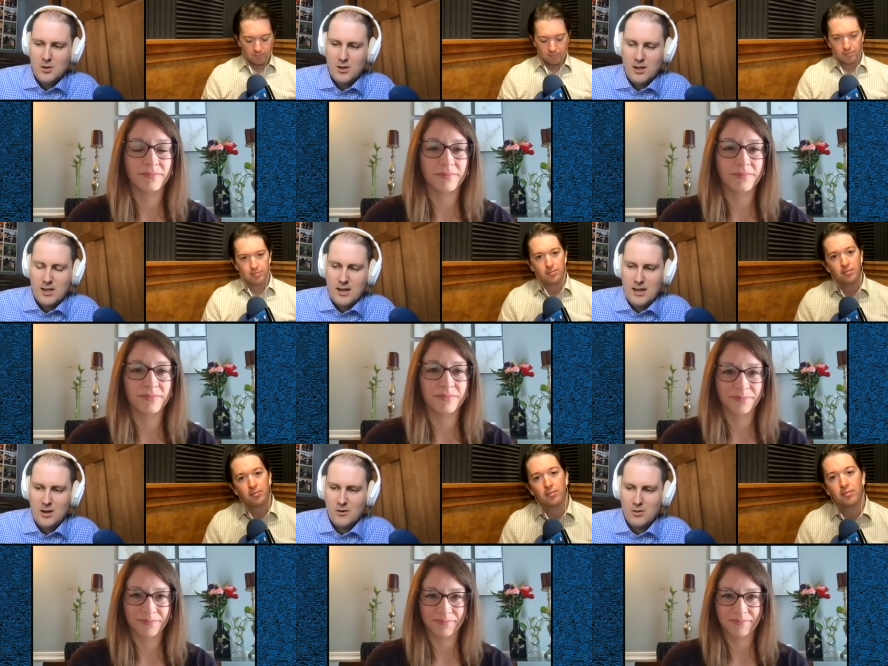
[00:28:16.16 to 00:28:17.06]
Speaker 1: know you kind of
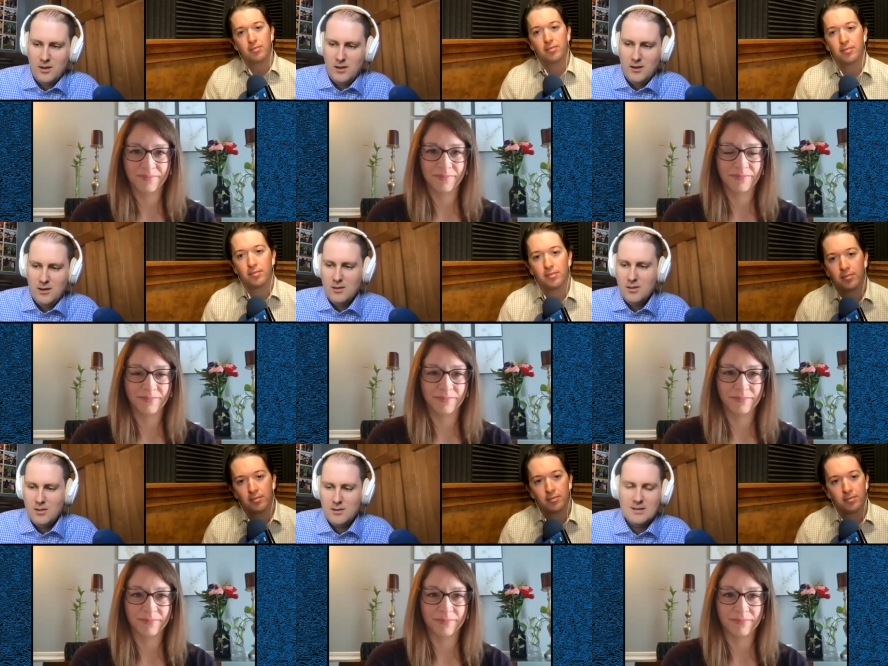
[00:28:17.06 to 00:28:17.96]
hear the,
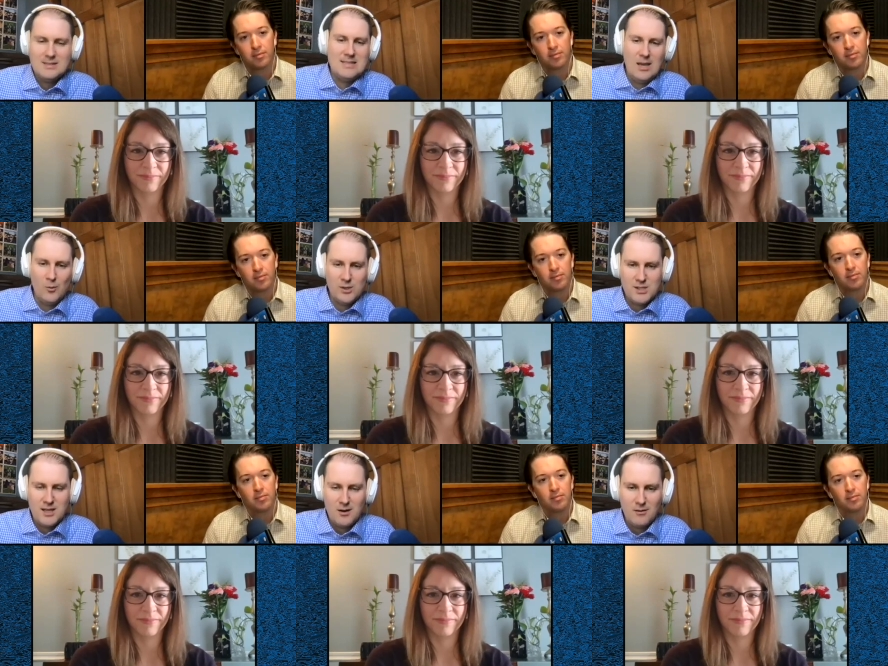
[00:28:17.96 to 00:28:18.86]
the the sandwich
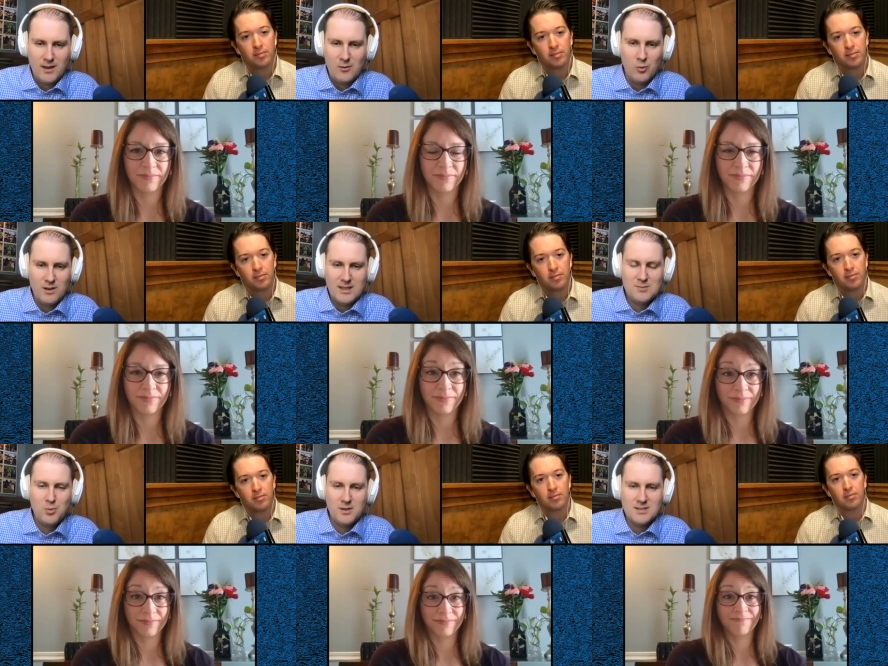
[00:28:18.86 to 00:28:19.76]
there of like well let's
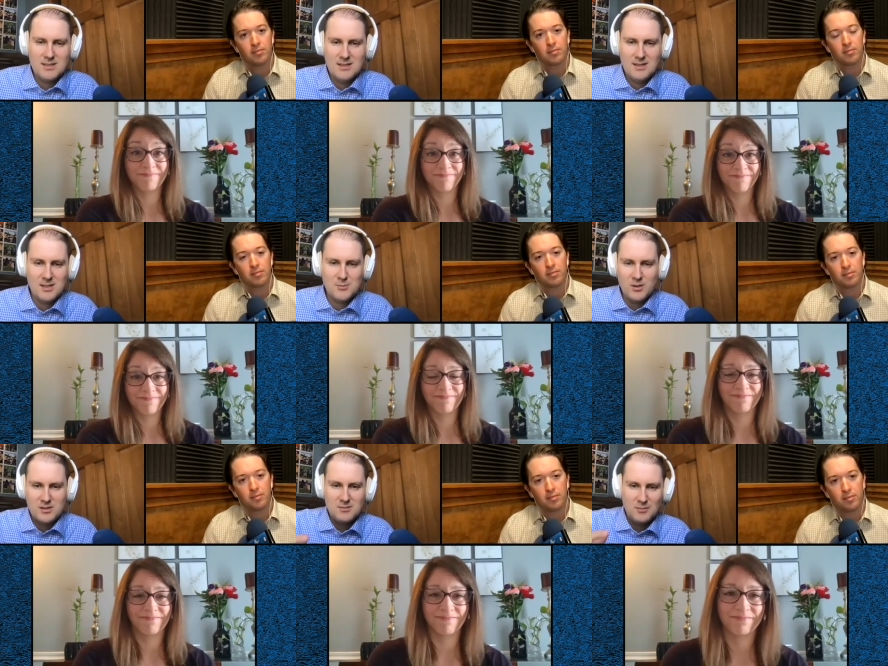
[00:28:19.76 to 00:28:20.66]
put uh, let's
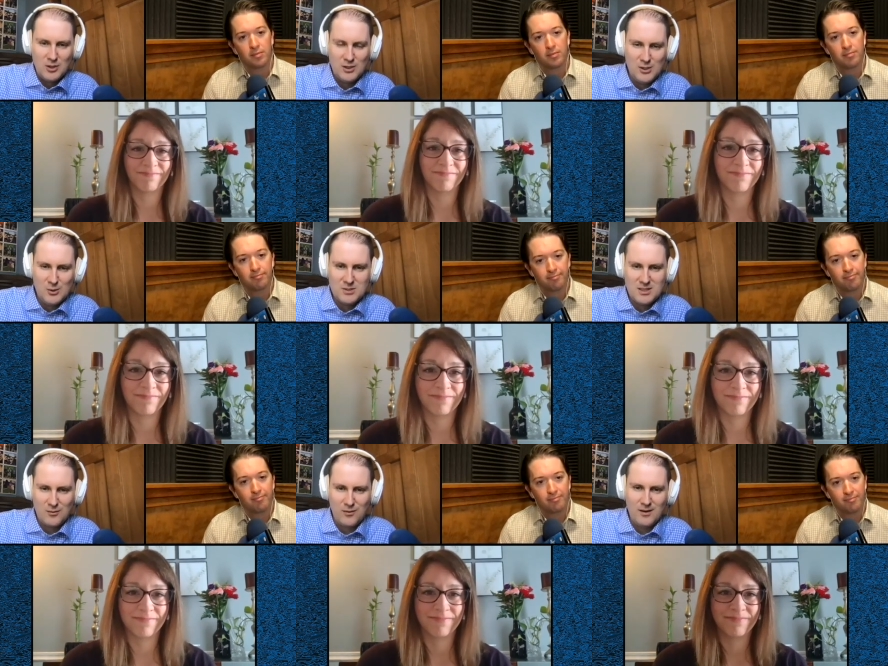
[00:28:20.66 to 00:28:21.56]
put some good news in
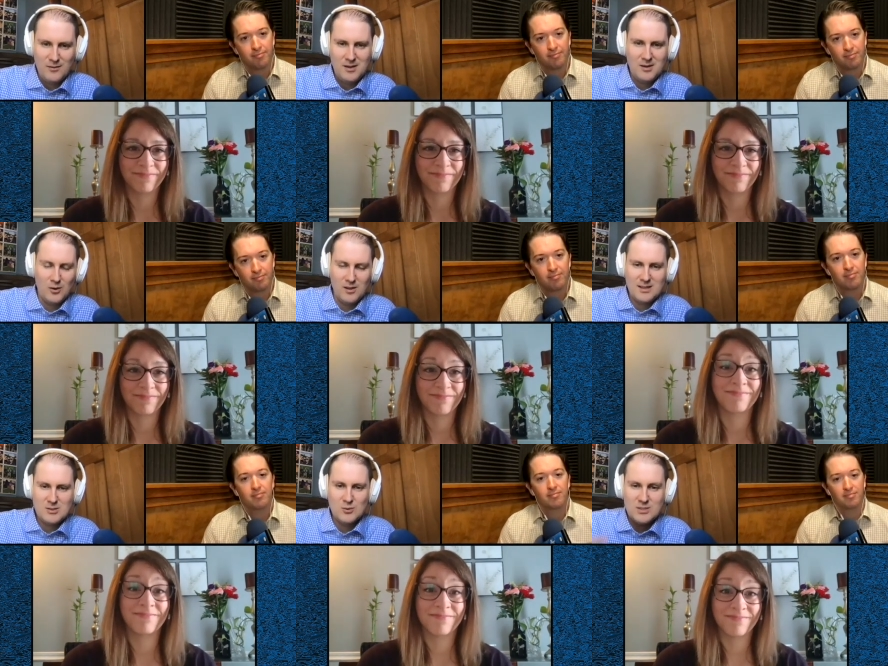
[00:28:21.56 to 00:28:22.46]
the front of it or
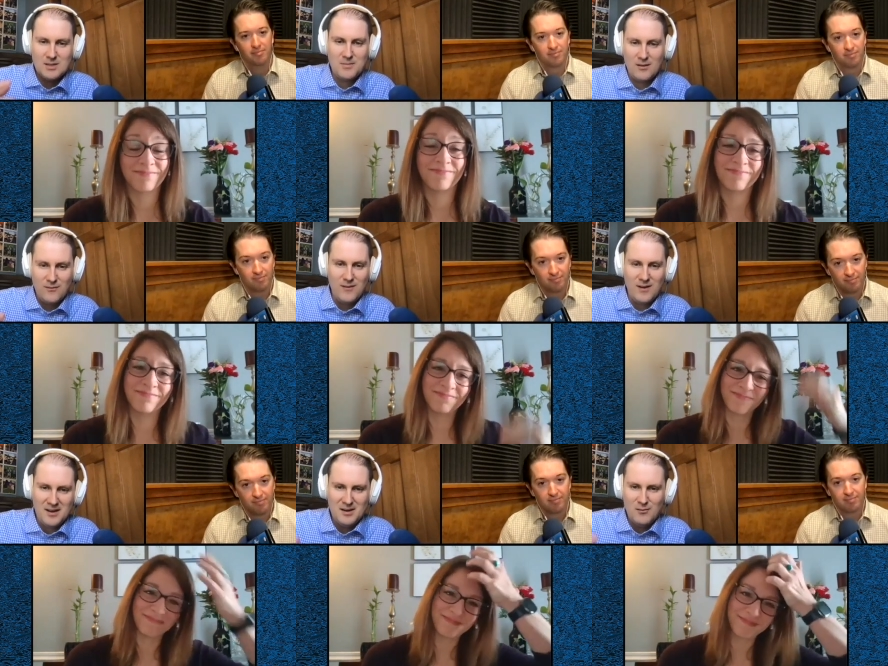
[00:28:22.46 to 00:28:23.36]
let's do something
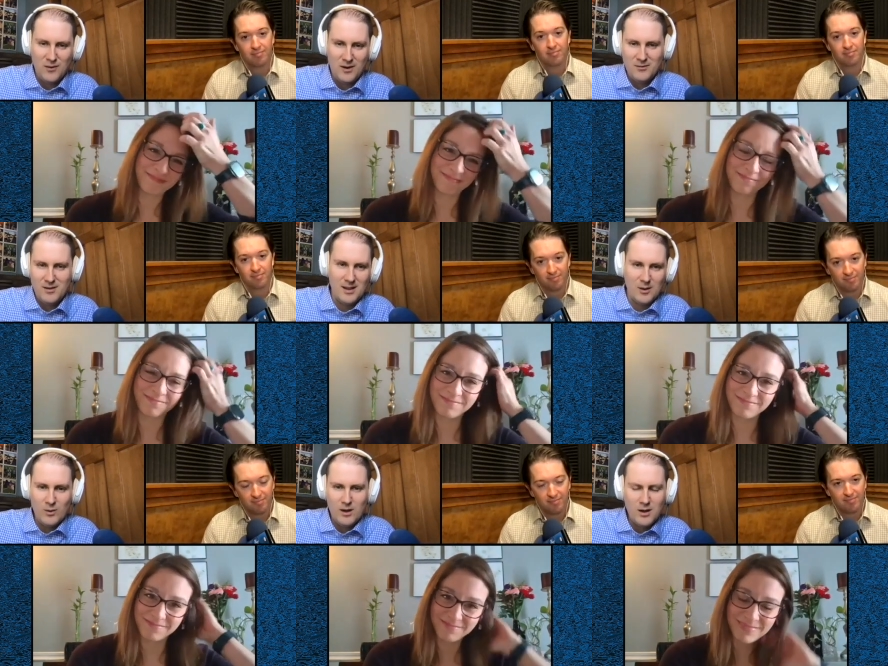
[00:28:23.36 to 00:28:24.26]
fun in front of it like
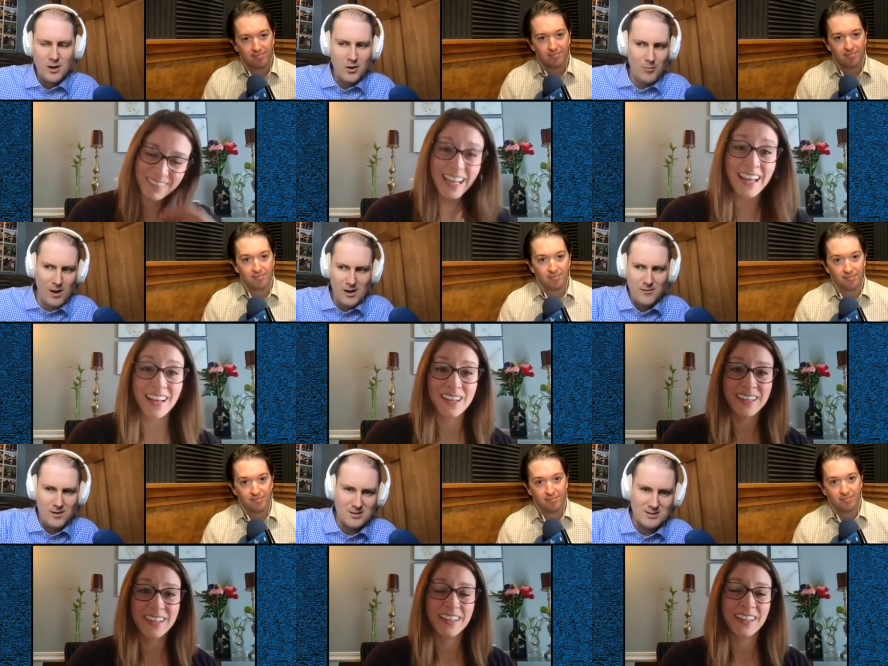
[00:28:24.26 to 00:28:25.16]
we're going to go to
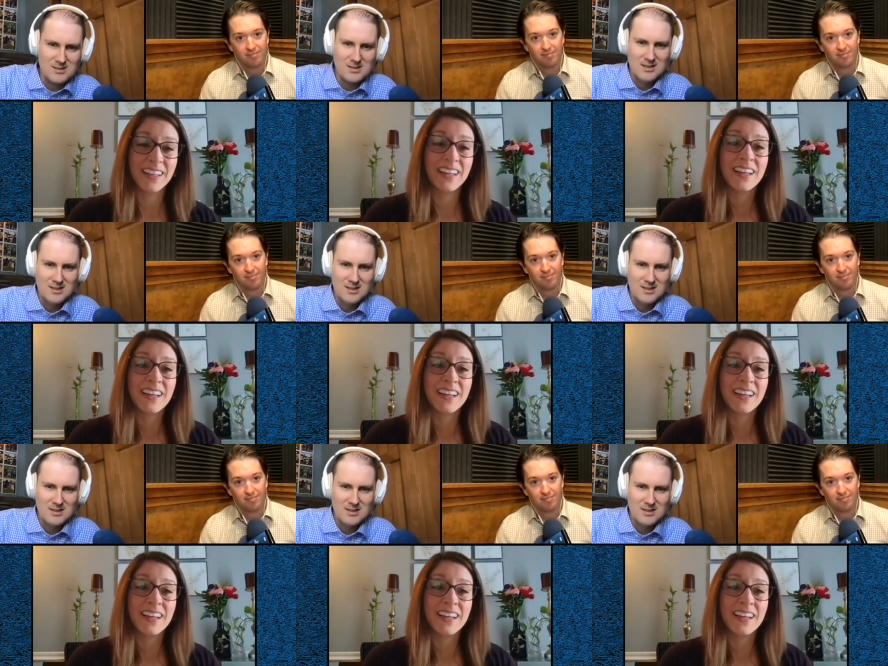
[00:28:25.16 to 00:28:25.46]
breakfast